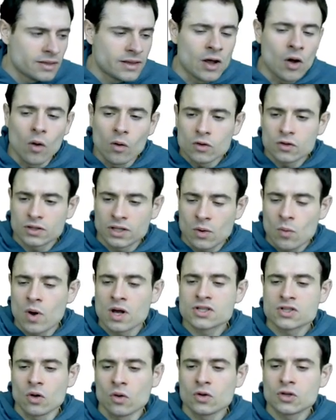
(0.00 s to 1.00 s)
all, there
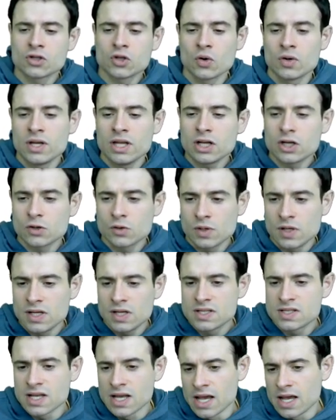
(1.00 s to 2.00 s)
was also an
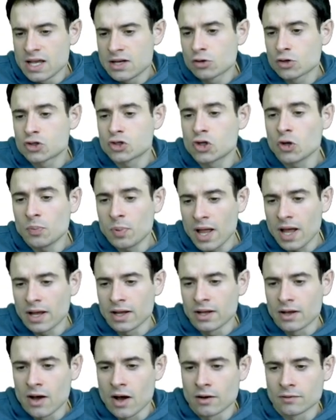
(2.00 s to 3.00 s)
increase in the
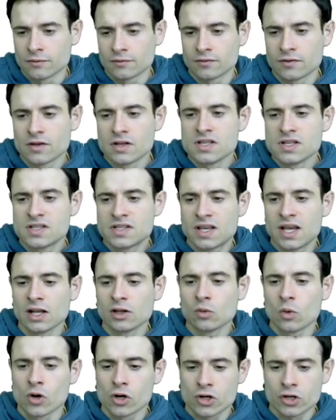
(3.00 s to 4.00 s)
supply of skilled
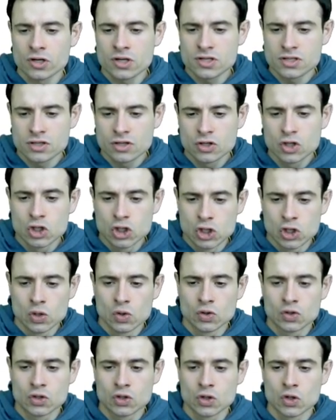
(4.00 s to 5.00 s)
workers due
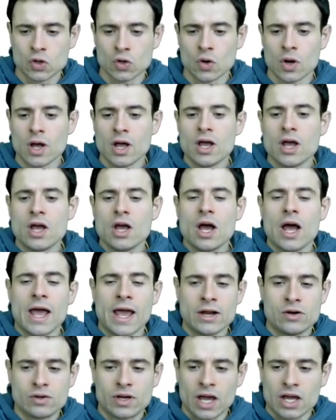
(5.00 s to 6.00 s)
to
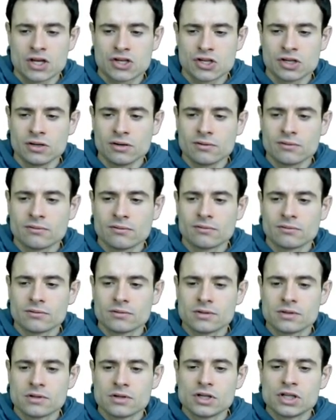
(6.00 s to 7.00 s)
education,
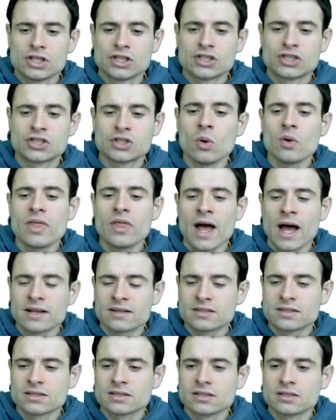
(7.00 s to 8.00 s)
so
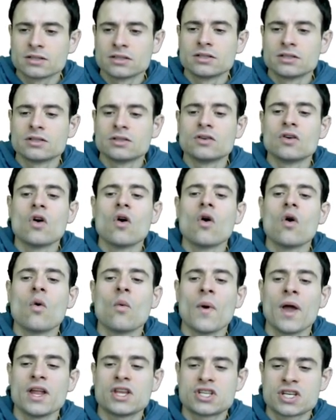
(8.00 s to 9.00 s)
that
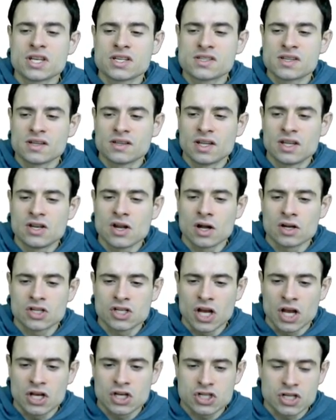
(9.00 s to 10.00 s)
wages did not
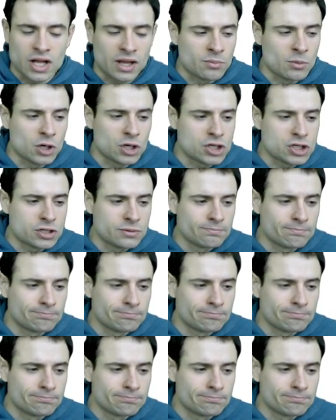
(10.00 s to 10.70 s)
change that much.